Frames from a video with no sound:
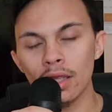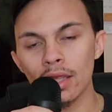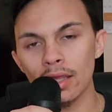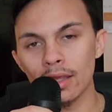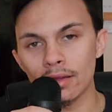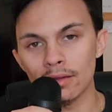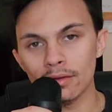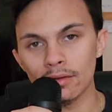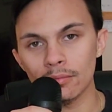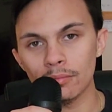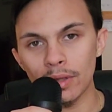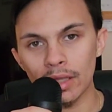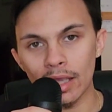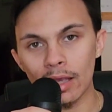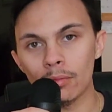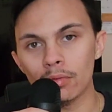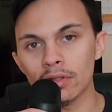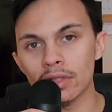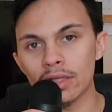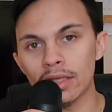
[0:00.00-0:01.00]
Is
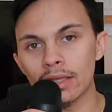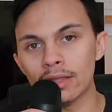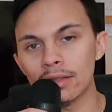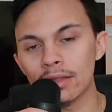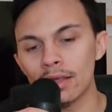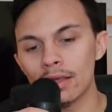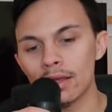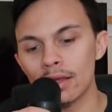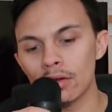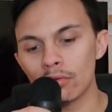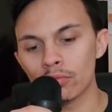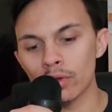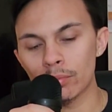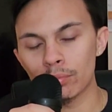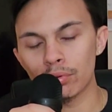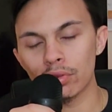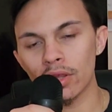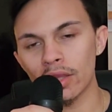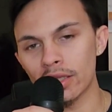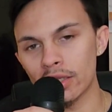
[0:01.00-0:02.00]
being able to get
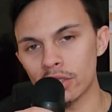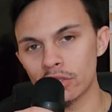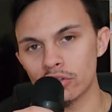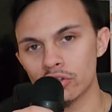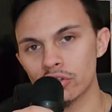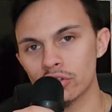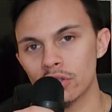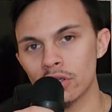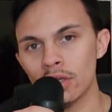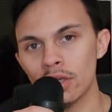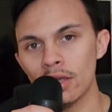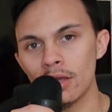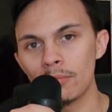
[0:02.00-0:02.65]
replenished,